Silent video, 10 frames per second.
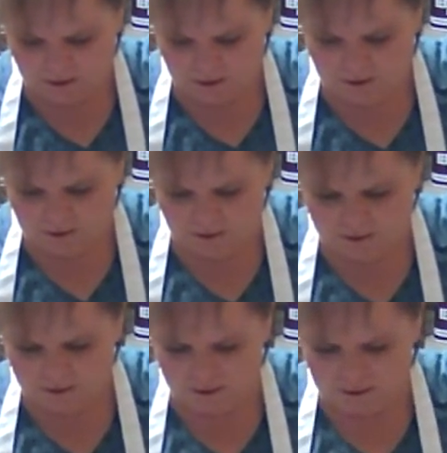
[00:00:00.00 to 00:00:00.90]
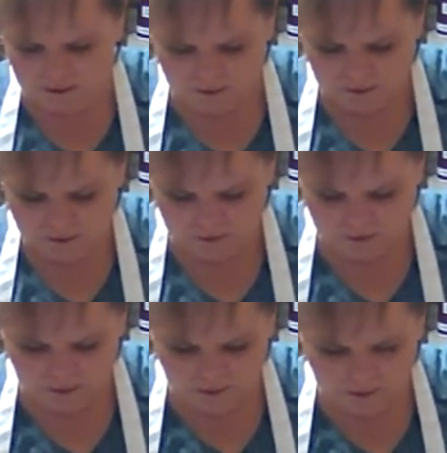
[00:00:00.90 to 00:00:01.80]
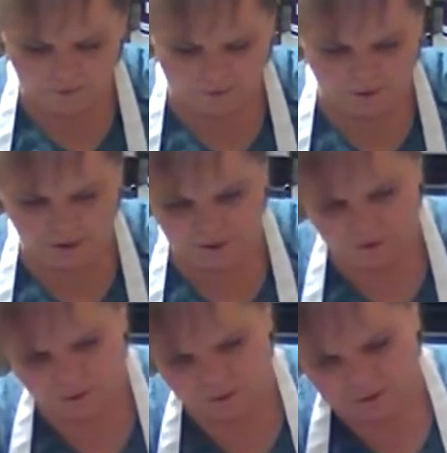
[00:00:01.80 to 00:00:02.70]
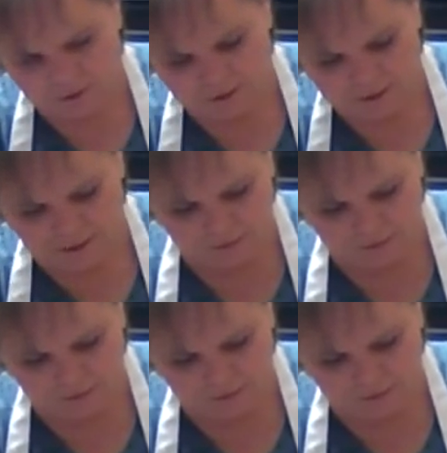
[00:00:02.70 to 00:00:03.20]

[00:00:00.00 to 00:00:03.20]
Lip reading: And then what we're going to do is